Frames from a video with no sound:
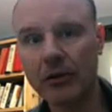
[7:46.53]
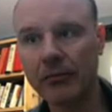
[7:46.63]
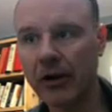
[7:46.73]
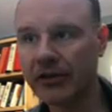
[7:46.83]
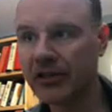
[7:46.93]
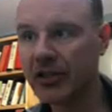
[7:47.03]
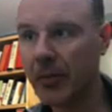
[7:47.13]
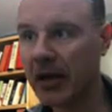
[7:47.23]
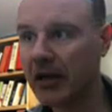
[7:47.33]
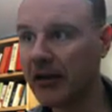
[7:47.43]

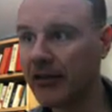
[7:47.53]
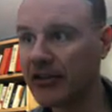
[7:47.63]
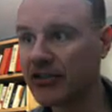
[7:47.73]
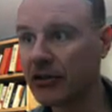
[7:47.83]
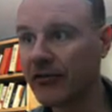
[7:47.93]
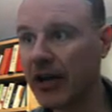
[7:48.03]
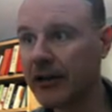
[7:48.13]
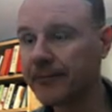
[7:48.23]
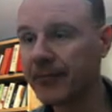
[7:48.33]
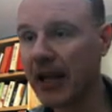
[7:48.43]
participated in this
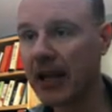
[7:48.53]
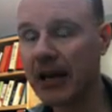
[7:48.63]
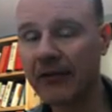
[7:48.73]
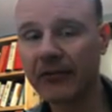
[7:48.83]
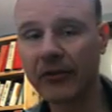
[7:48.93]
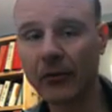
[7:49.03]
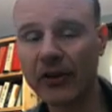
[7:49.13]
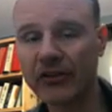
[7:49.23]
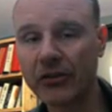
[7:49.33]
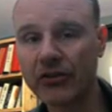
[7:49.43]
survey, and after the
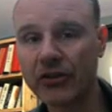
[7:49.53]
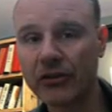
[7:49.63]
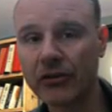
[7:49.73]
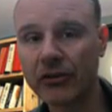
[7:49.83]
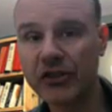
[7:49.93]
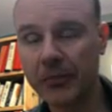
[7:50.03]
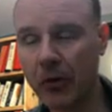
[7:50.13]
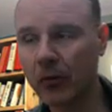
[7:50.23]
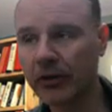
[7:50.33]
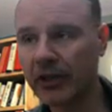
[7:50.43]
researcher
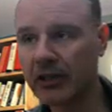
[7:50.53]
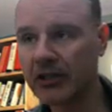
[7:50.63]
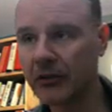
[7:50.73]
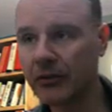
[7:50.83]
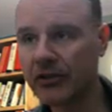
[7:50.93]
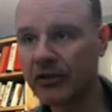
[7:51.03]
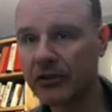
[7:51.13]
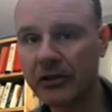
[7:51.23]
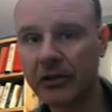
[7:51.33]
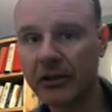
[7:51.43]
spoke with these students,